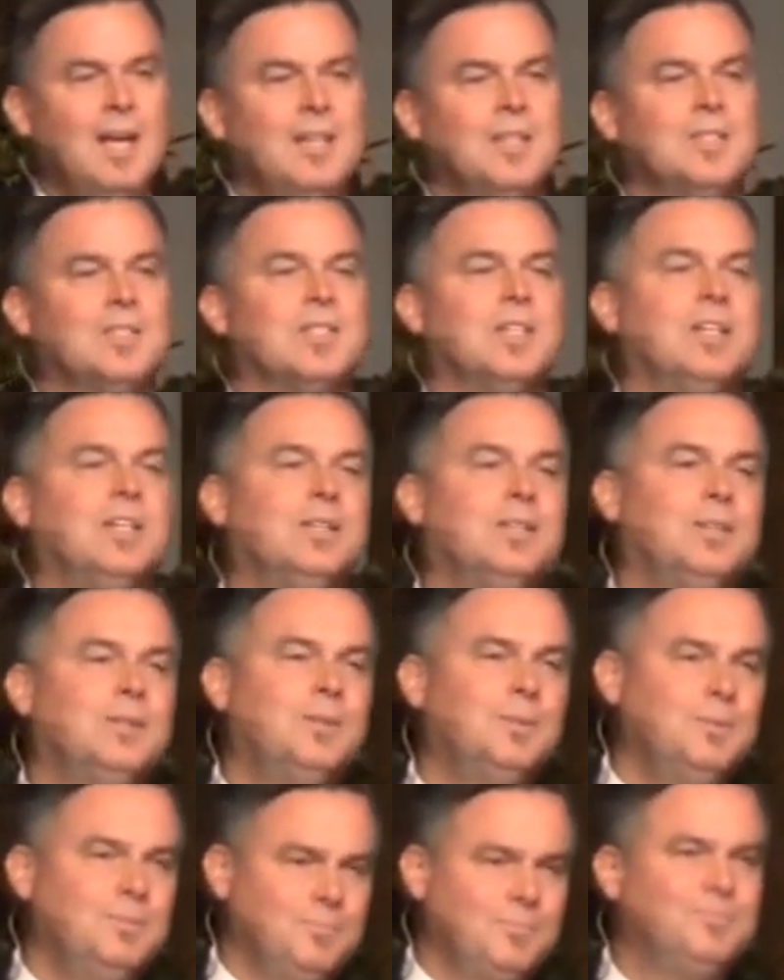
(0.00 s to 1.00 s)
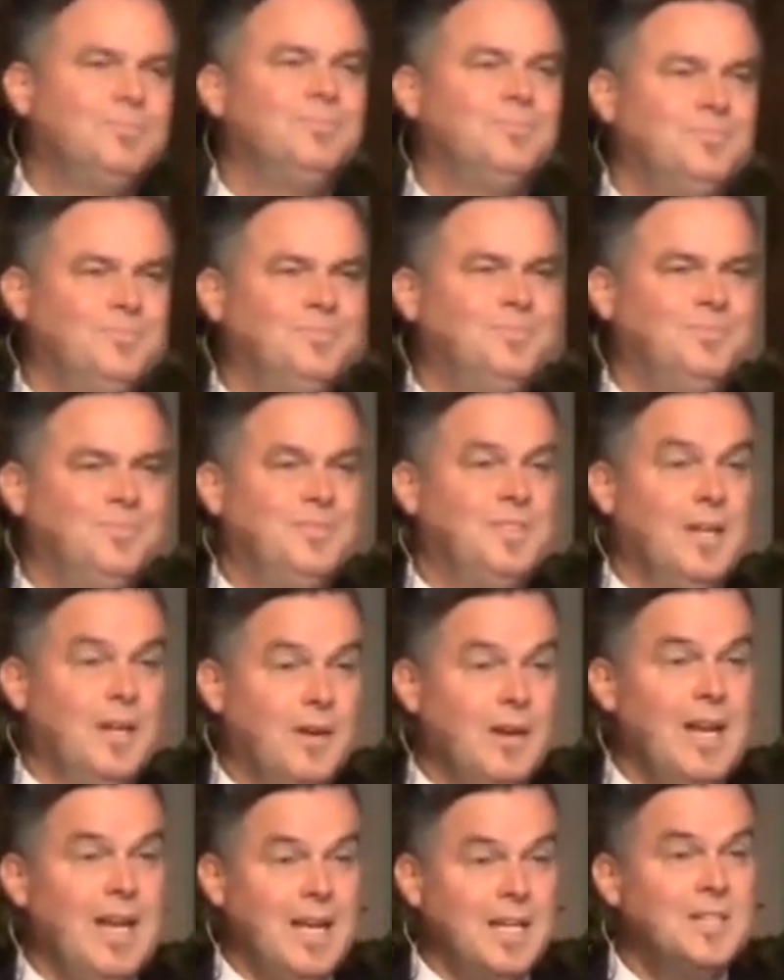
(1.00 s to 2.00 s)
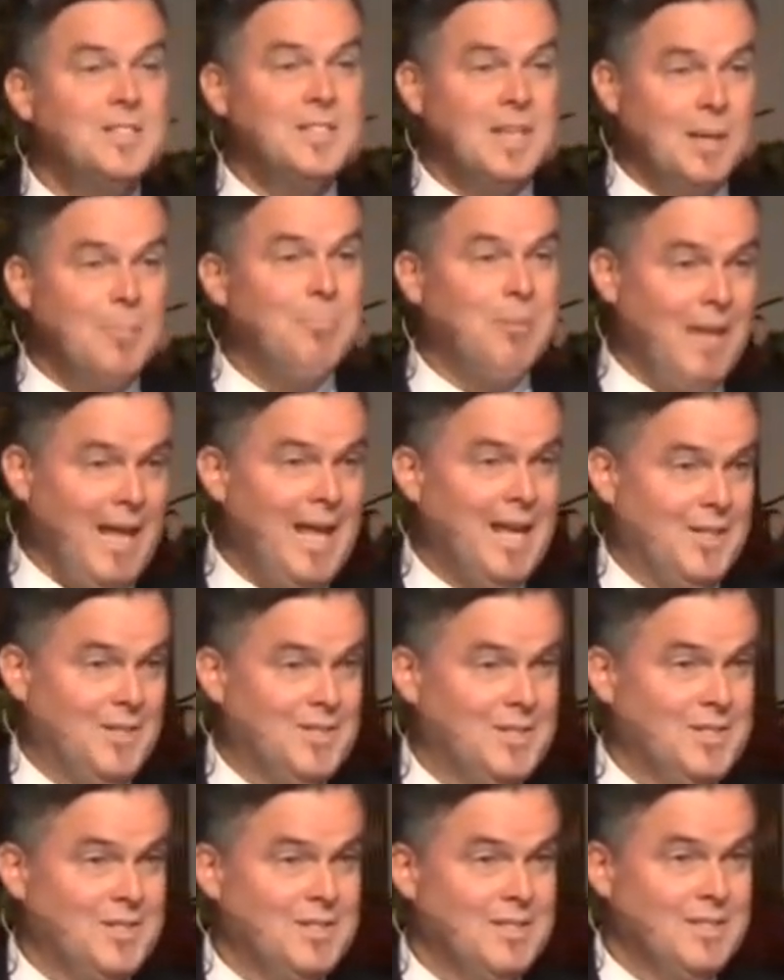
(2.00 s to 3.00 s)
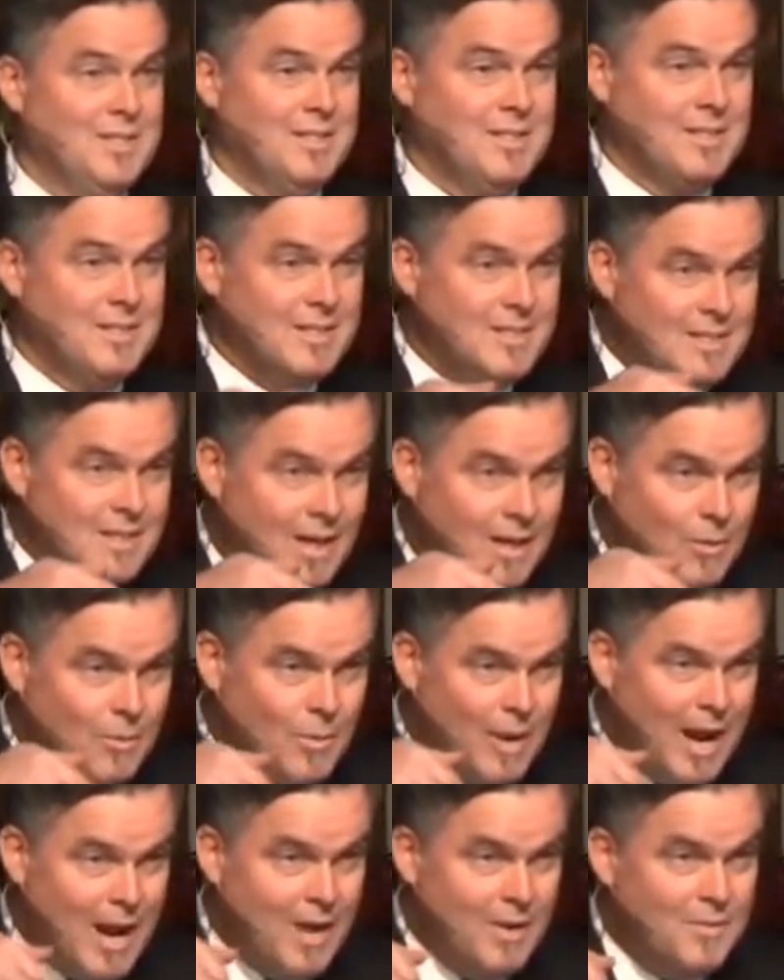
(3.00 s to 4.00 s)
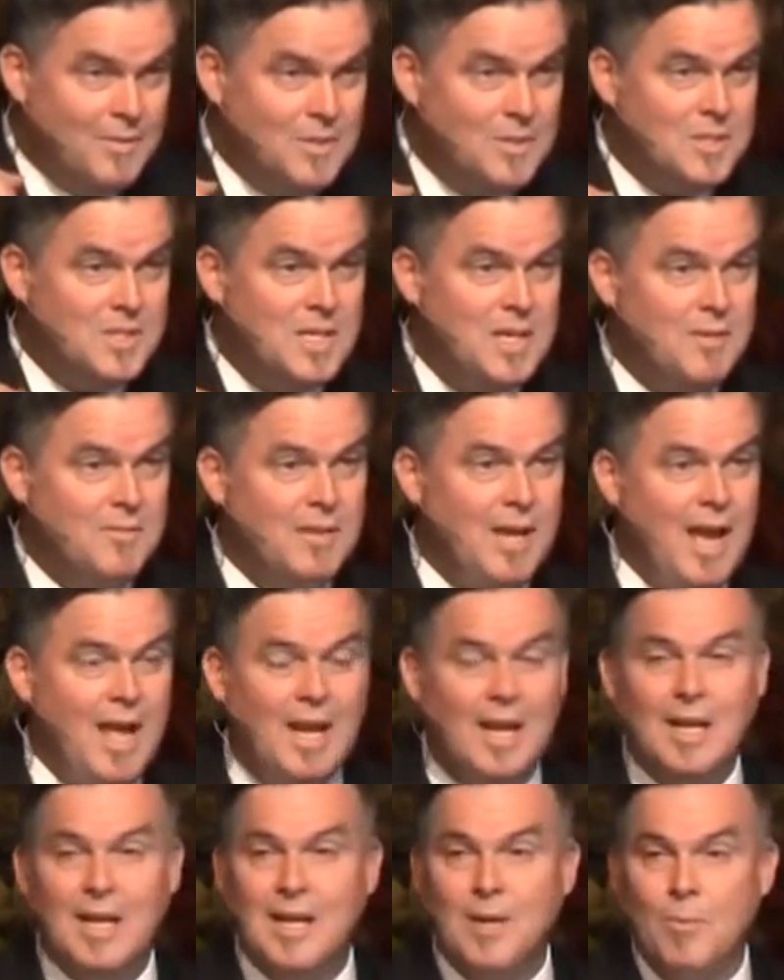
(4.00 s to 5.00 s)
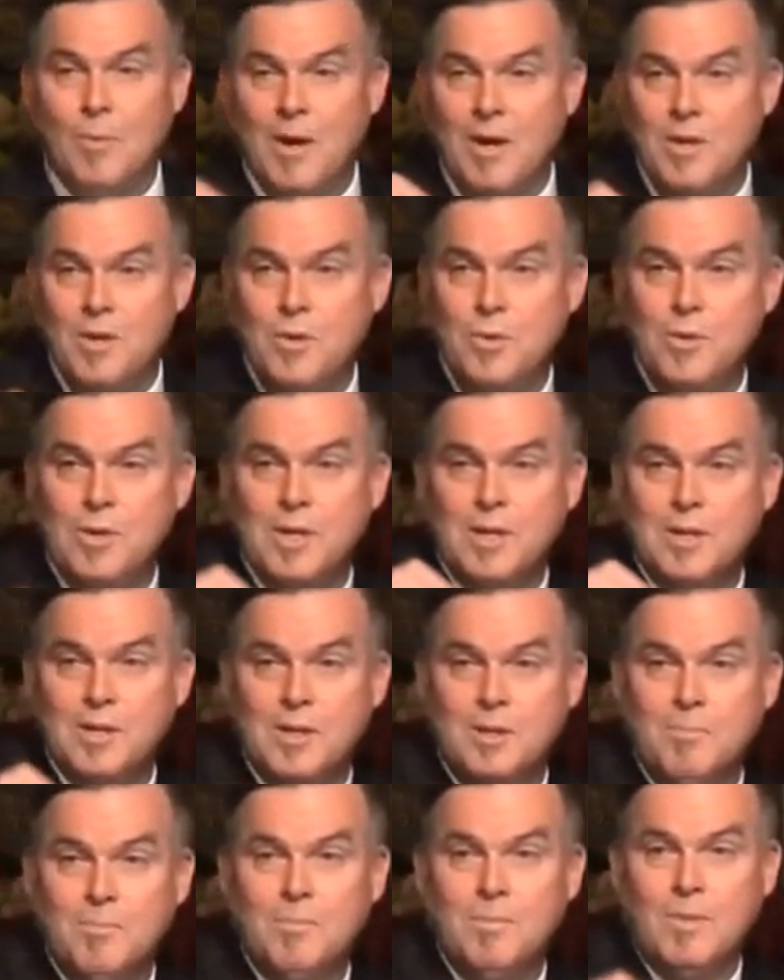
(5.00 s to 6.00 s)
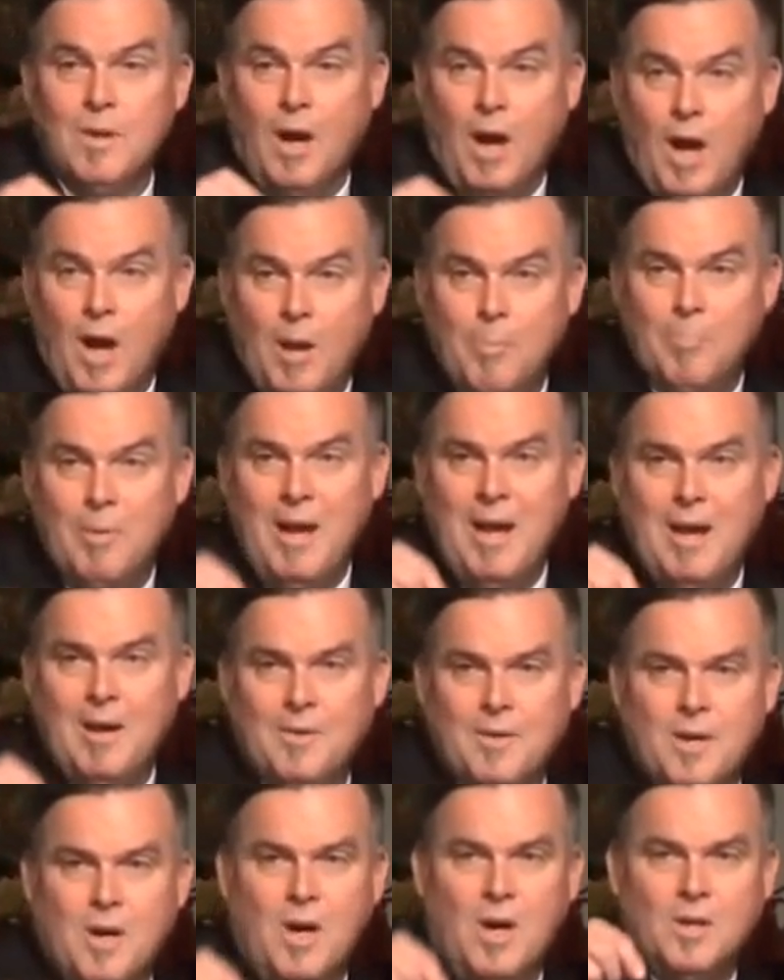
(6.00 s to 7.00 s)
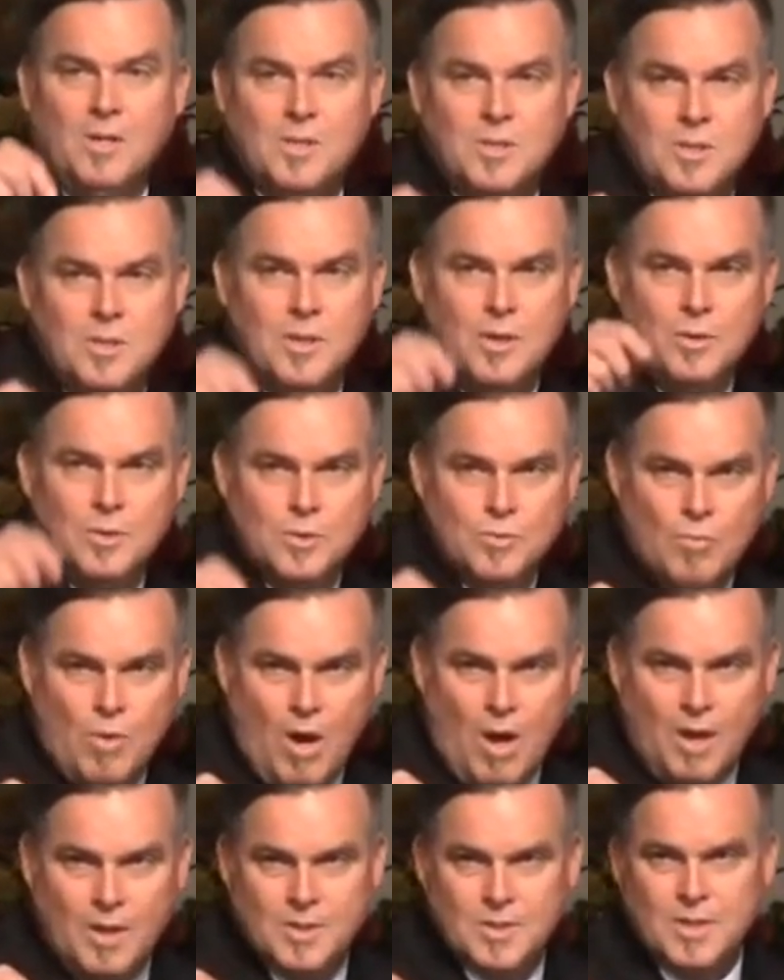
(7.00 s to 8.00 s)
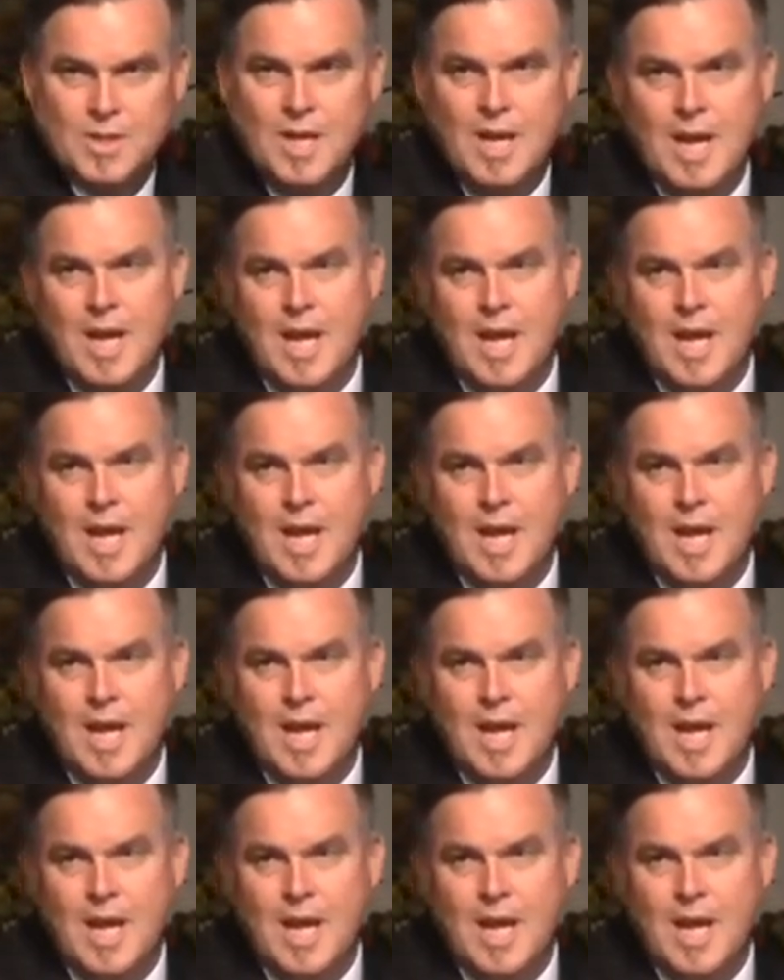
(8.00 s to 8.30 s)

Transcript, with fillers: So there is a place around the Sea of Galilee where you can hop out onto those rocks